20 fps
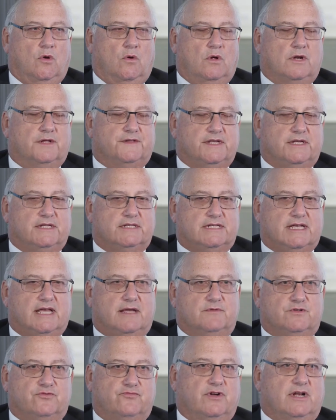Well, I think
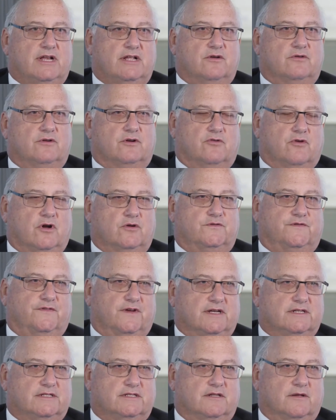TAM's really on a growth
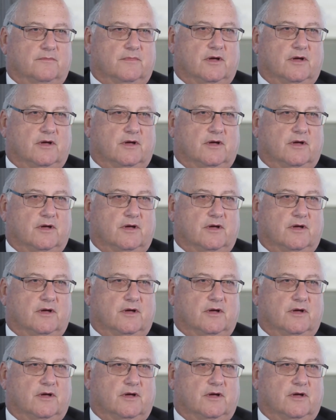phase at the